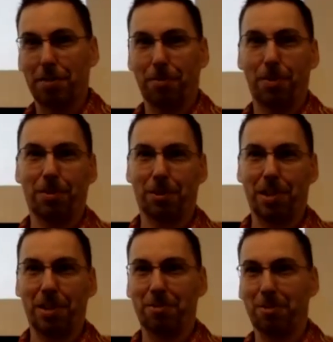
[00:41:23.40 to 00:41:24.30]
if you're in the
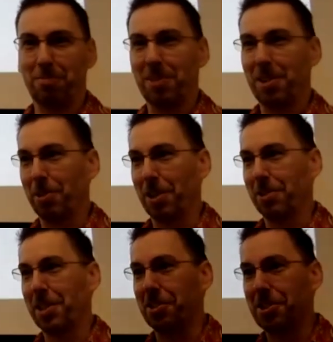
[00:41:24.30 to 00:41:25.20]
classroom, you got
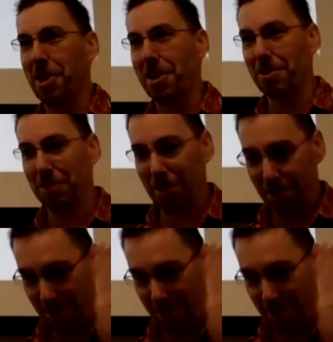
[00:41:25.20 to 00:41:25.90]
lots of chairs,